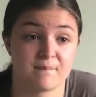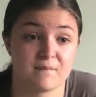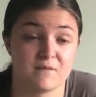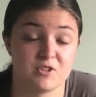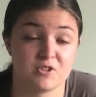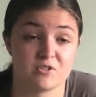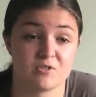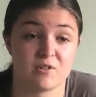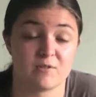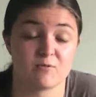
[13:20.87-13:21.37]

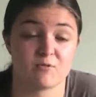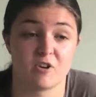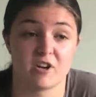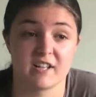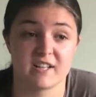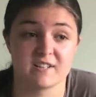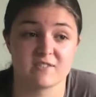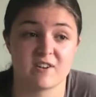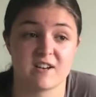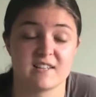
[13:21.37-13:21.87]
Used to have
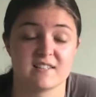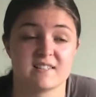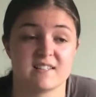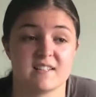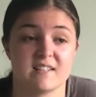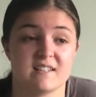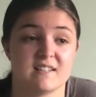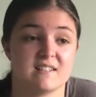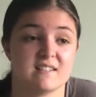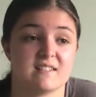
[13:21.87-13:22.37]
running
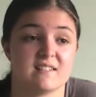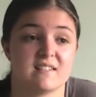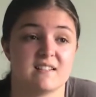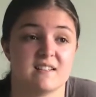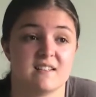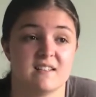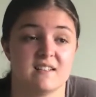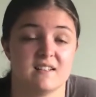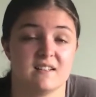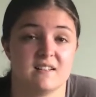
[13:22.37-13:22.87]
races,
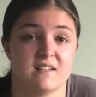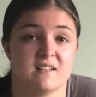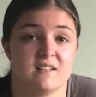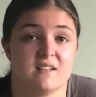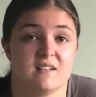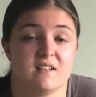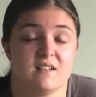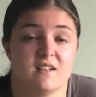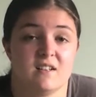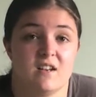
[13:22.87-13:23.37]

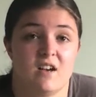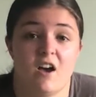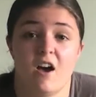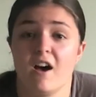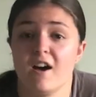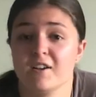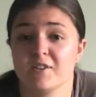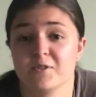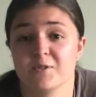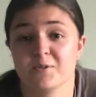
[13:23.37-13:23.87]

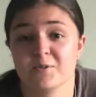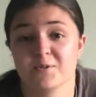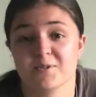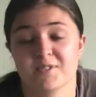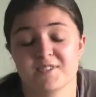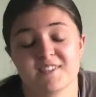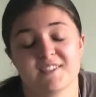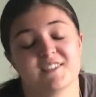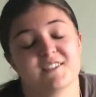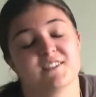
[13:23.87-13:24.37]

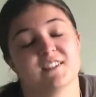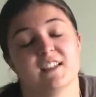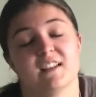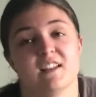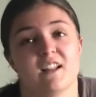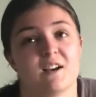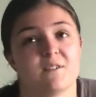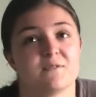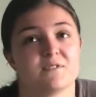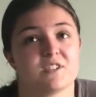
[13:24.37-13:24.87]
hurdles. Used to
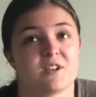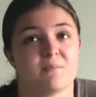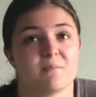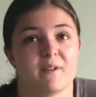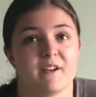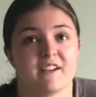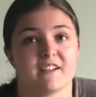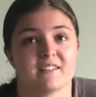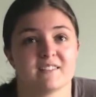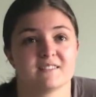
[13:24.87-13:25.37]
love
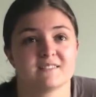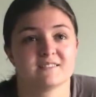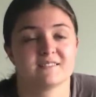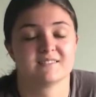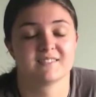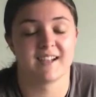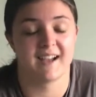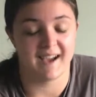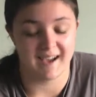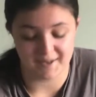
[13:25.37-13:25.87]
jumping.
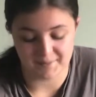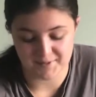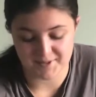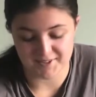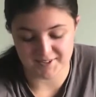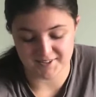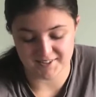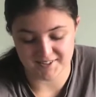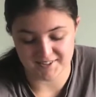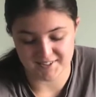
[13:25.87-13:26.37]

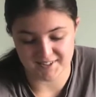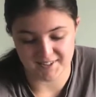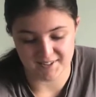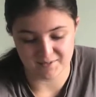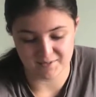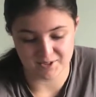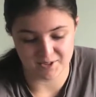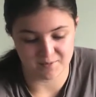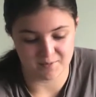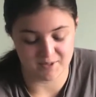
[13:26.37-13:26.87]
Absolutely used to
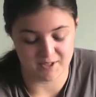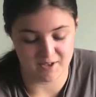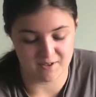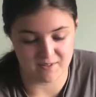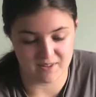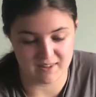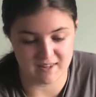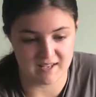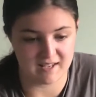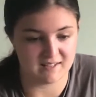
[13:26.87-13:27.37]
love jumping
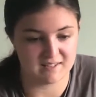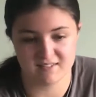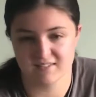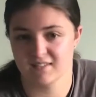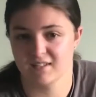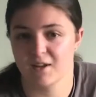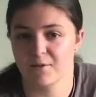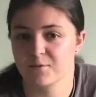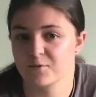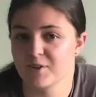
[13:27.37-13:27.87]
over
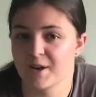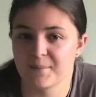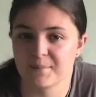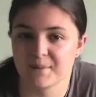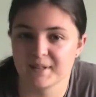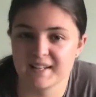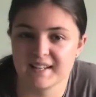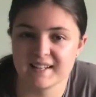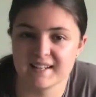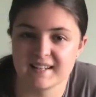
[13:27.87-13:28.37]
things. Love
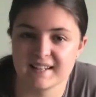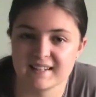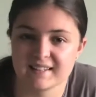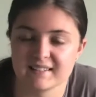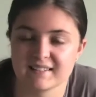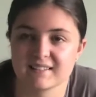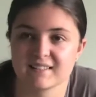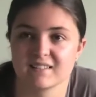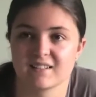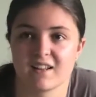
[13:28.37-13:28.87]

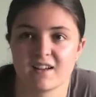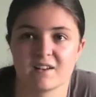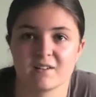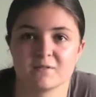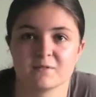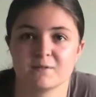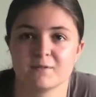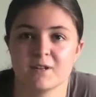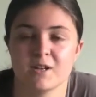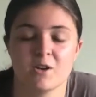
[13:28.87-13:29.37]
trampolining.
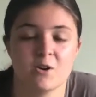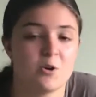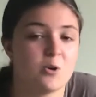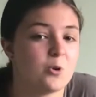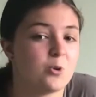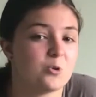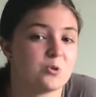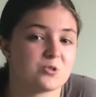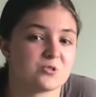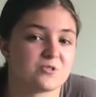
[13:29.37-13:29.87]
Love
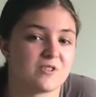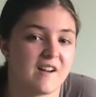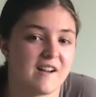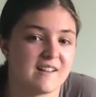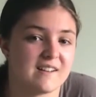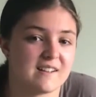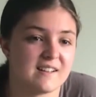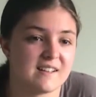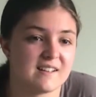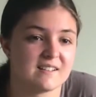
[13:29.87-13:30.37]
horse
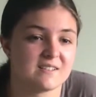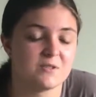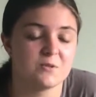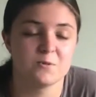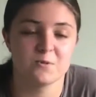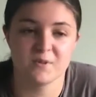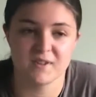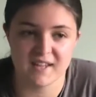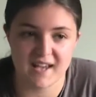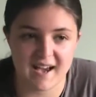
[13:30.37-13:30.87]
riding.
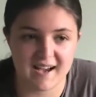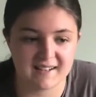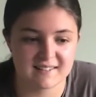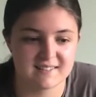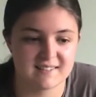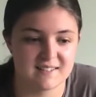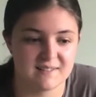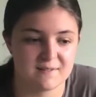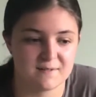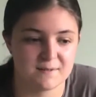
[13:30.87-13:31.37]
All the
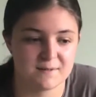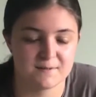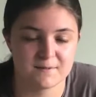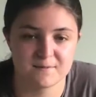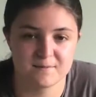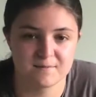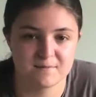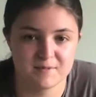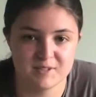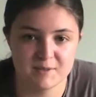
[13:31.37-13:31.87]
active
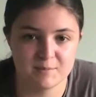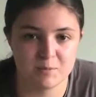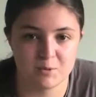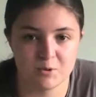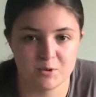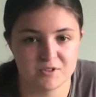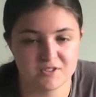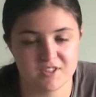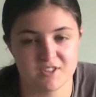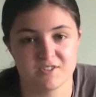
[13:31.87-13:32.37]

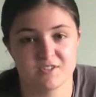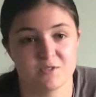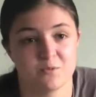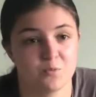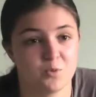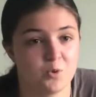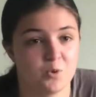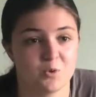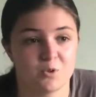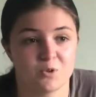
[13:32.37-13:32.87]
sports. I used to
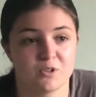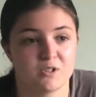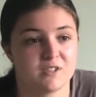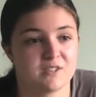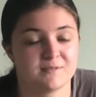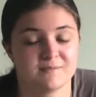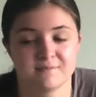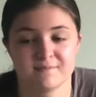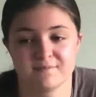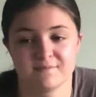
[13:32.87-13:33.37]
walk
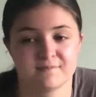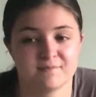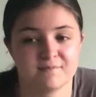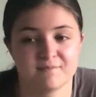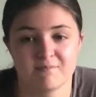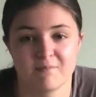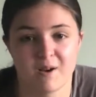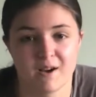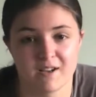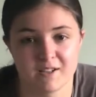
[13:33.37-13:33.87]

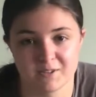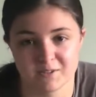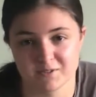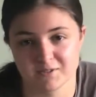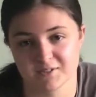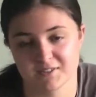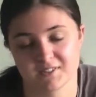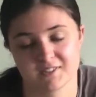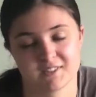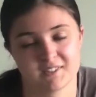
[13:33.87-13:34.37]

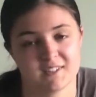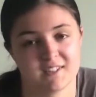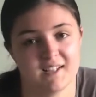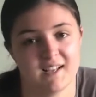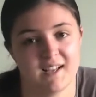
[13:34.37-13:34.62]
miles.